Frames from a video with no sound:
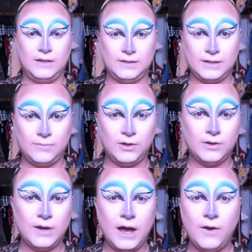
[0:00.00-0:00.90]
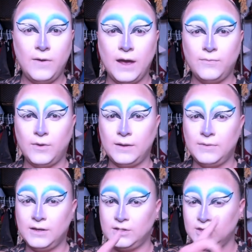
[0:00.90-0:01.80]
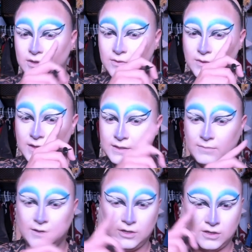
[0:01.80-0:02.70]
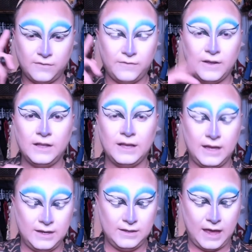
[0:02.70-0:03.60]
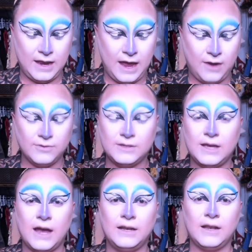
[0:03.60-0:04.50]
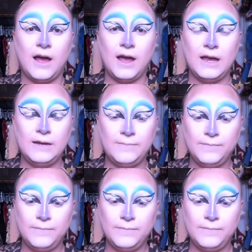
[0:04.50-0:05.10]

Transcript: similar now, and what I'm going to do is I'm going to just fill in that outside line